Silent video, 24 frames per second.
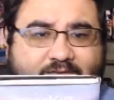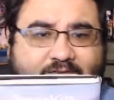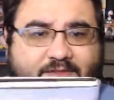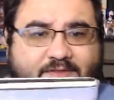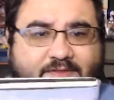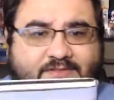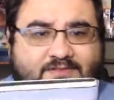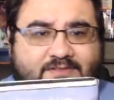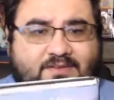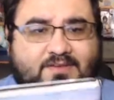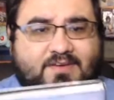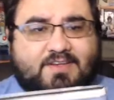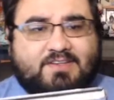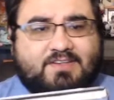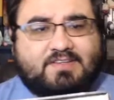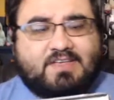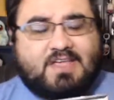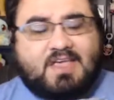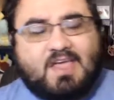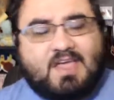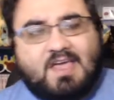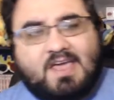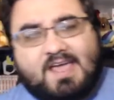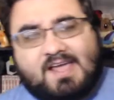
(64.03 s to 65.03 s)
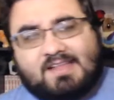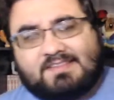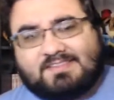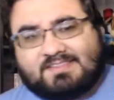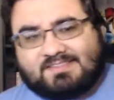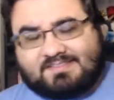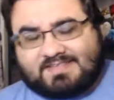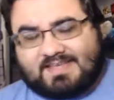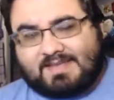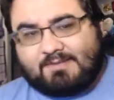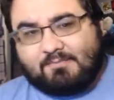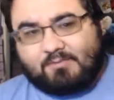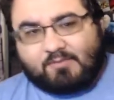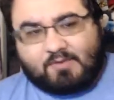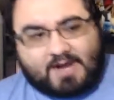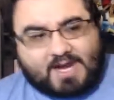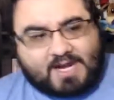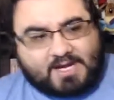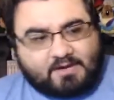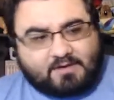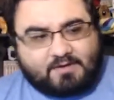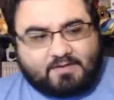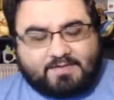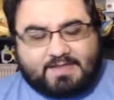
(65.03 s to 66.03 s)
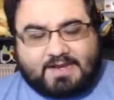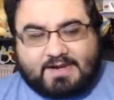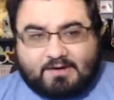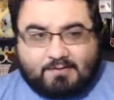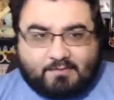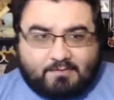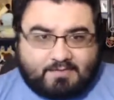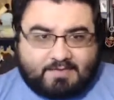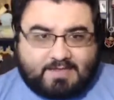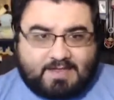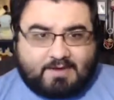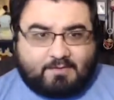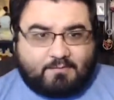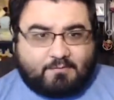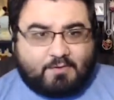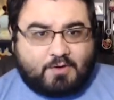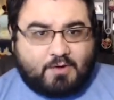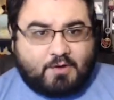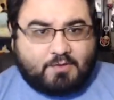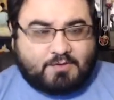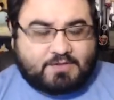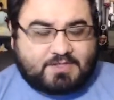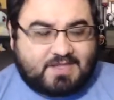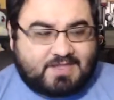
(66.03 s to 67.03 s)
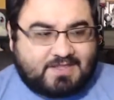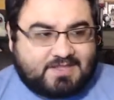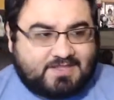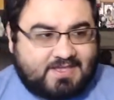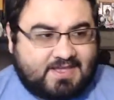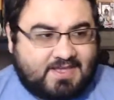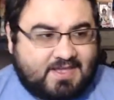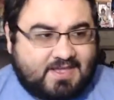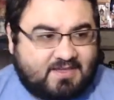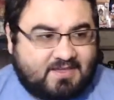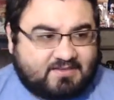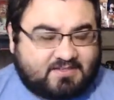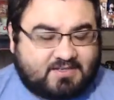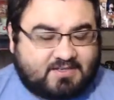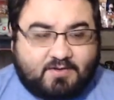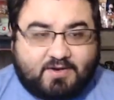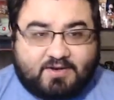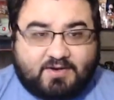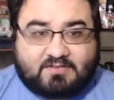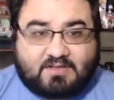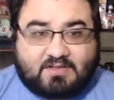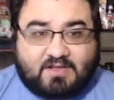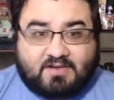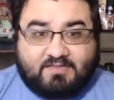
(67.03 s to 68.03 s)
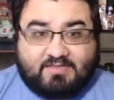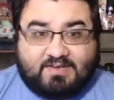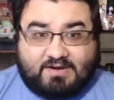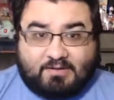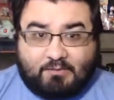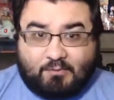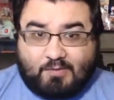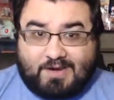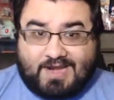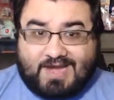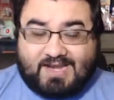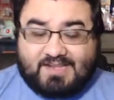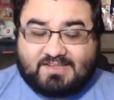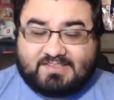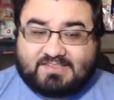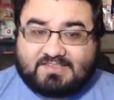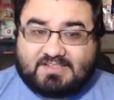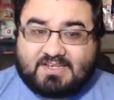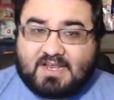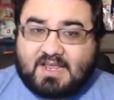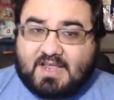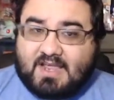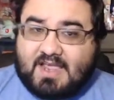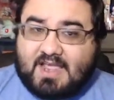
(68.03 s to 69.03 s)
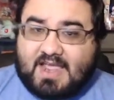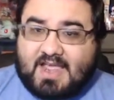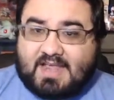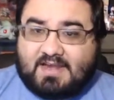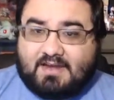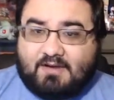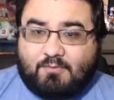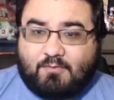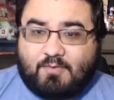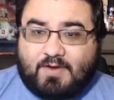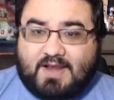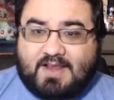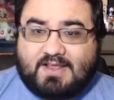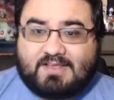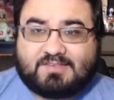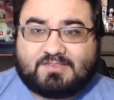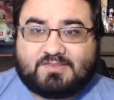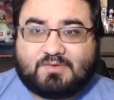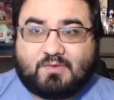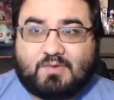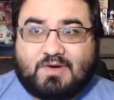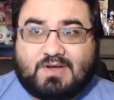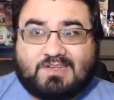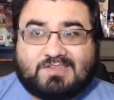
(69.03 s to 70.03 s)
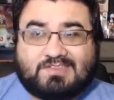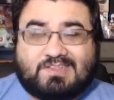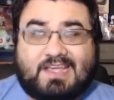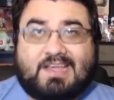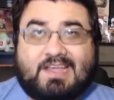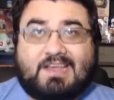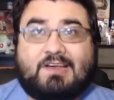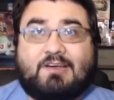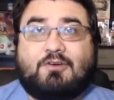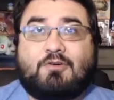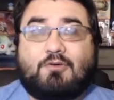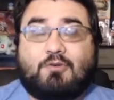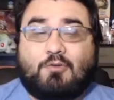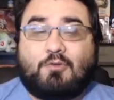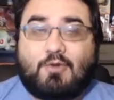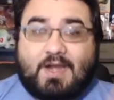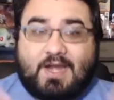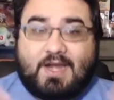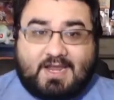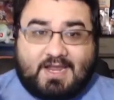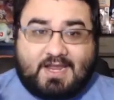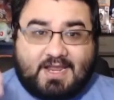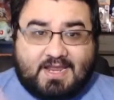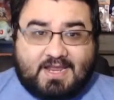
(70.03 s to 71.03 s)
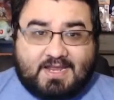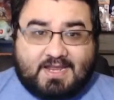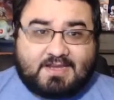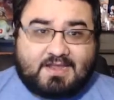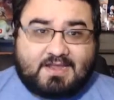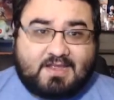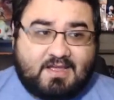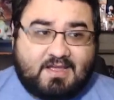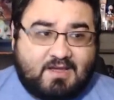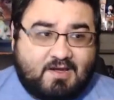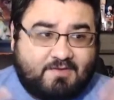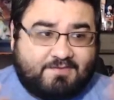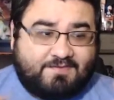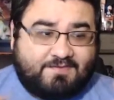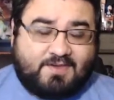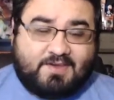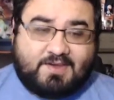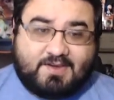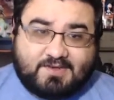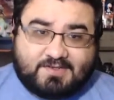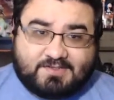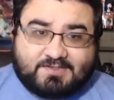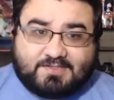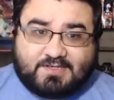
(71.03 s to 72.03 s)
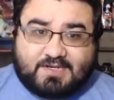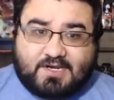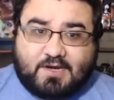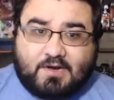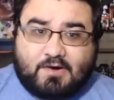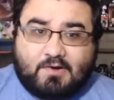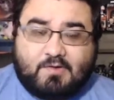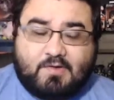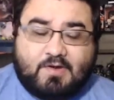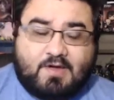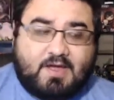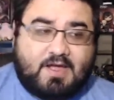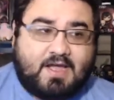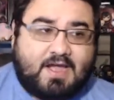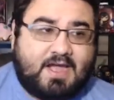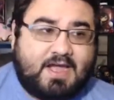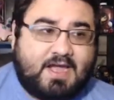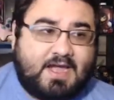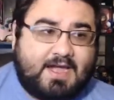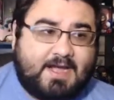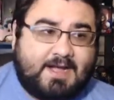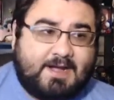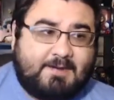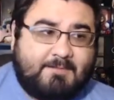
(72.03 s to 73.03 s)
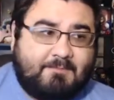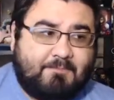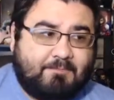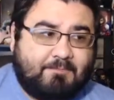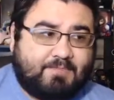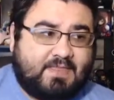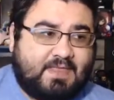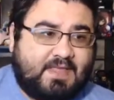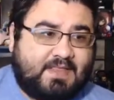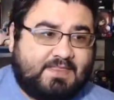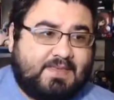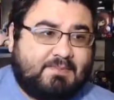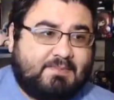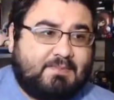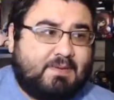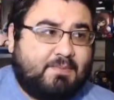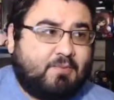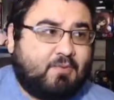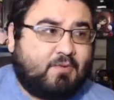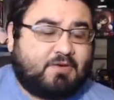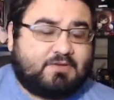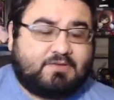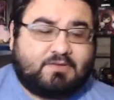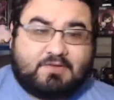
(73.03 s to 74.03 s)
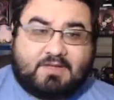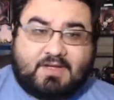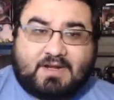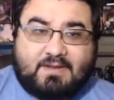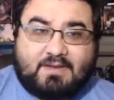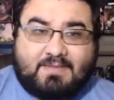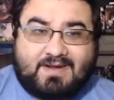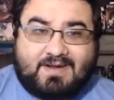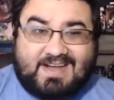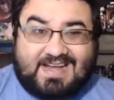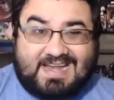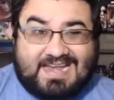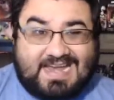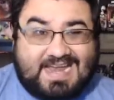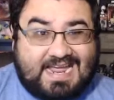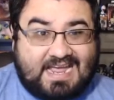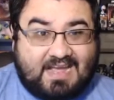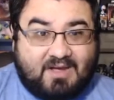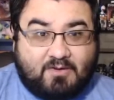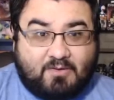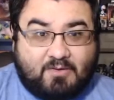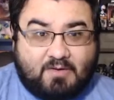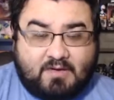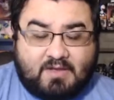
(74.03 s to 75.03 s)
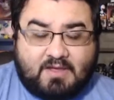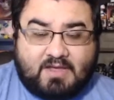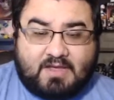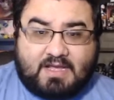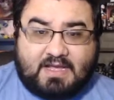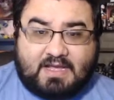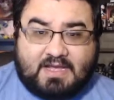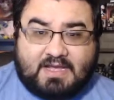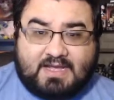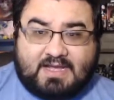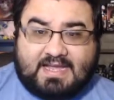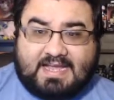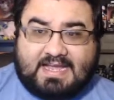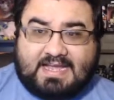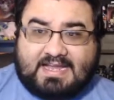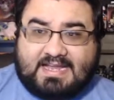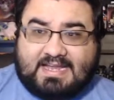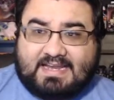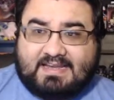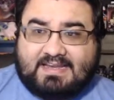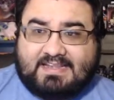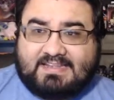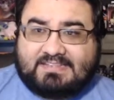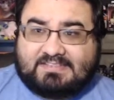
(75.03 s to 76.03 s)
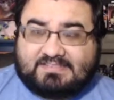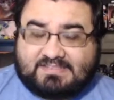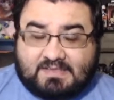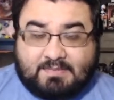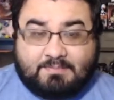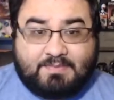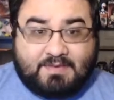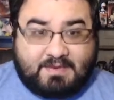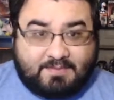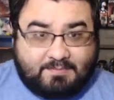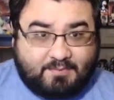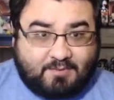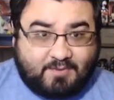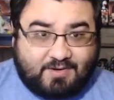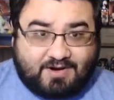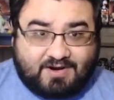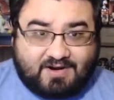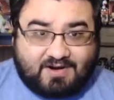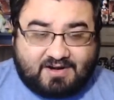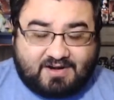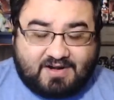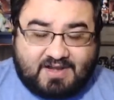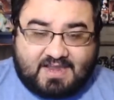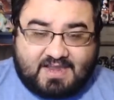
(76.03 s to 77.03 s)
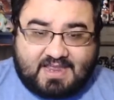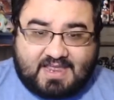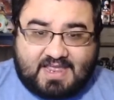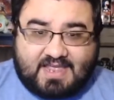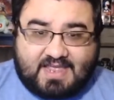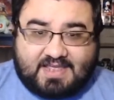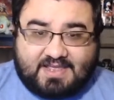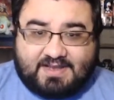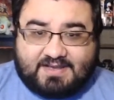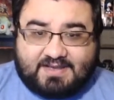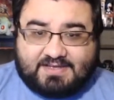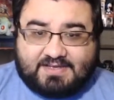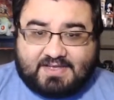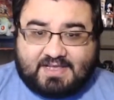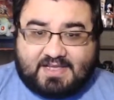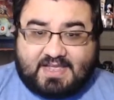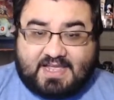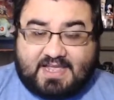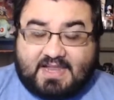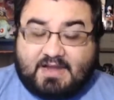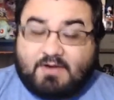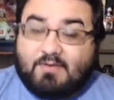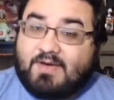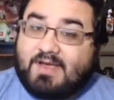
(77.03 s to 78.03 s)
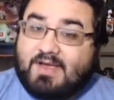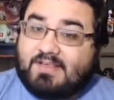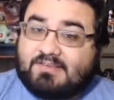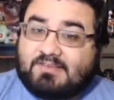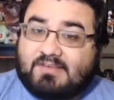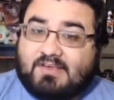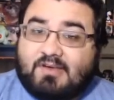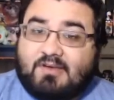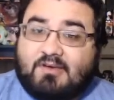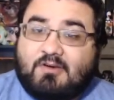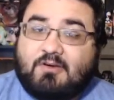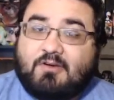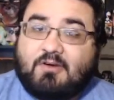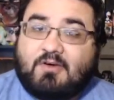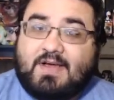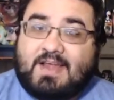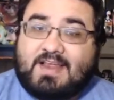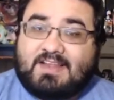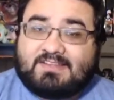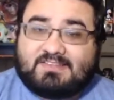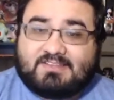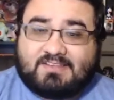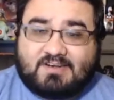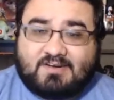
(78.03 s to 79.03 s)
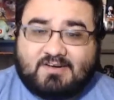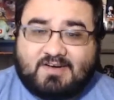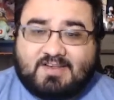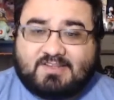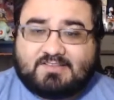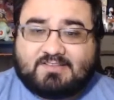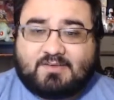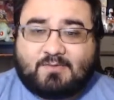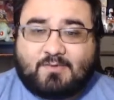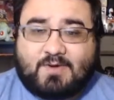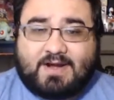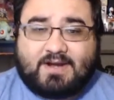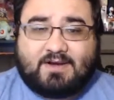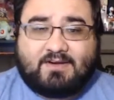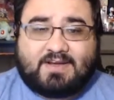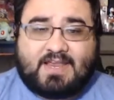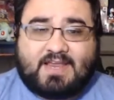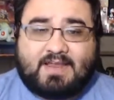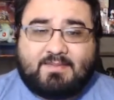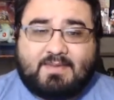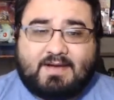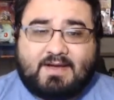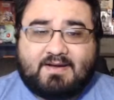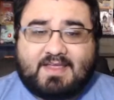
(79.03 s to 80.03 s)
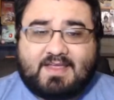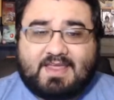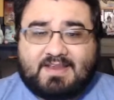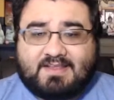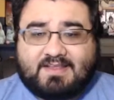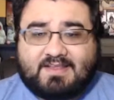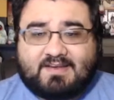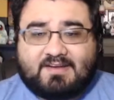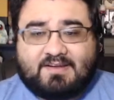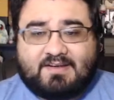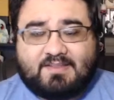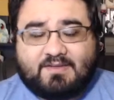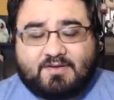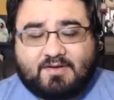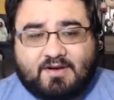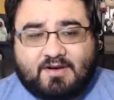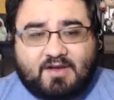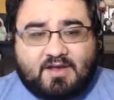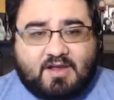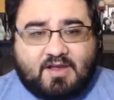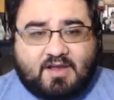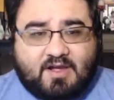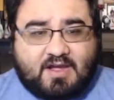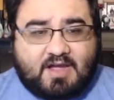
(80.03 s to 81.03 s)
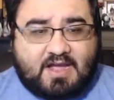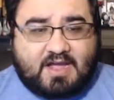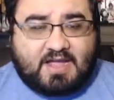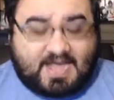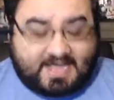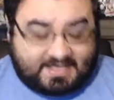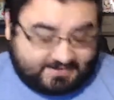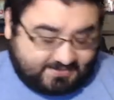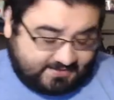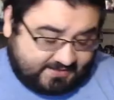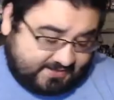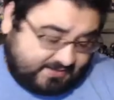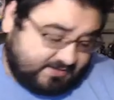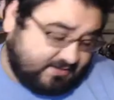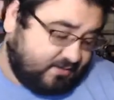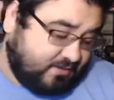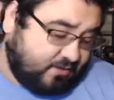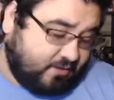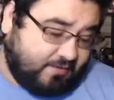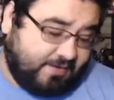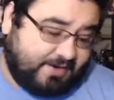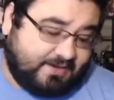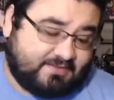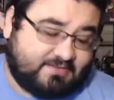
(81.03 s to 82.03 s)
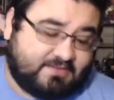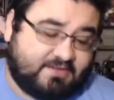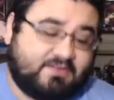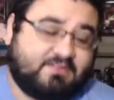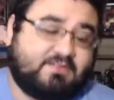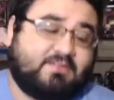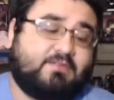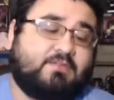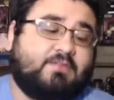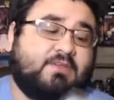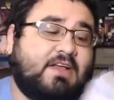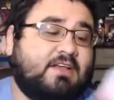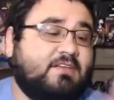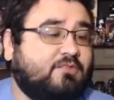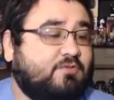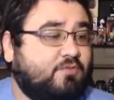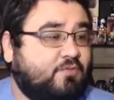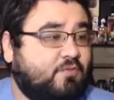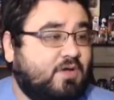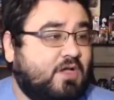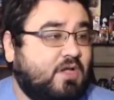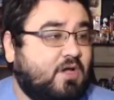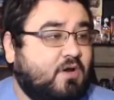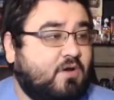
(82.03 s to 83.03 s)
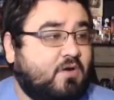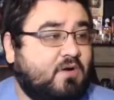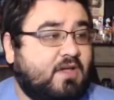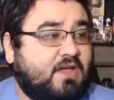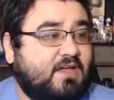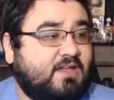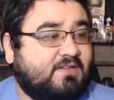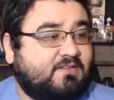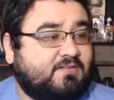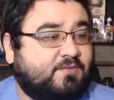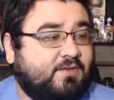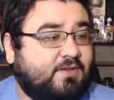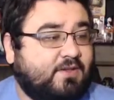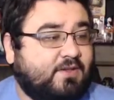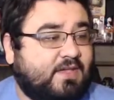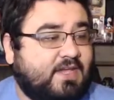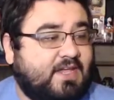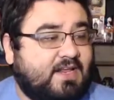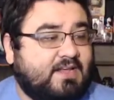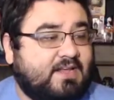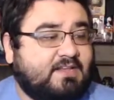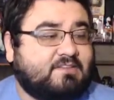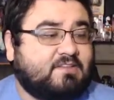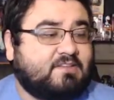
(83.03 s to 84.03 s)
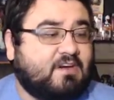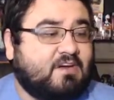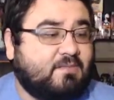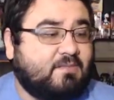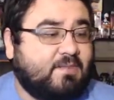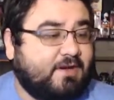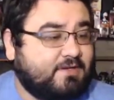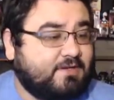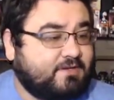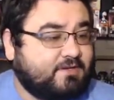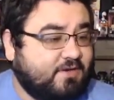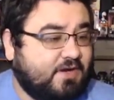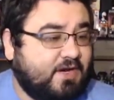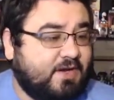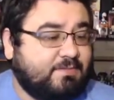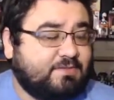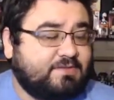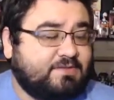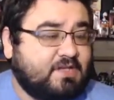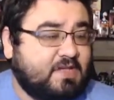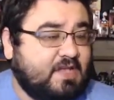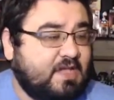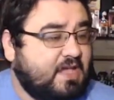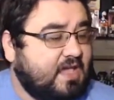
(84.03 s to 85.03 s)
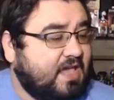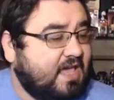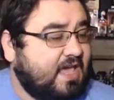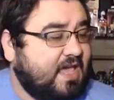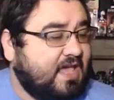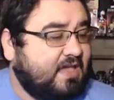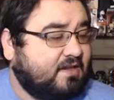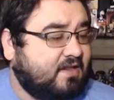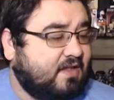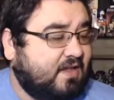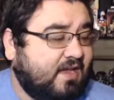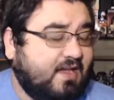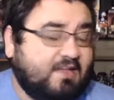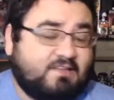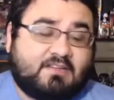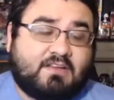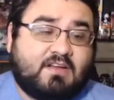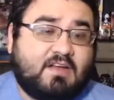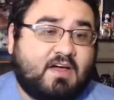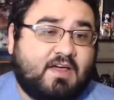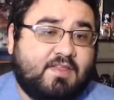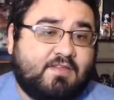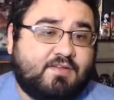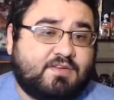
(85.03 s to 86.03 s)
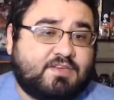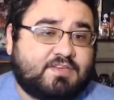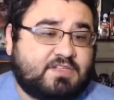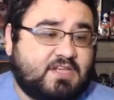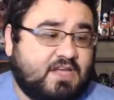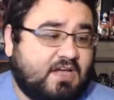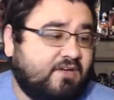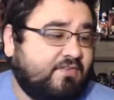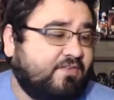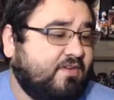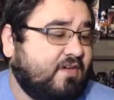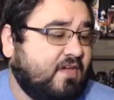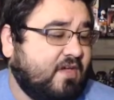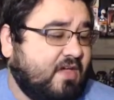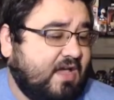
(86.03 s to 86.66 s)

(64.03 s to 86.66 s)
this series, it's the same writer that wrote the series of Erased, and Erased was a great hit a few years ago. I think people are still talking about it now, at least some people are, and anyways, great series. The writer came out and did another, I think, great series as well, as for the kid I saw in my dreams, and he's done other stuff.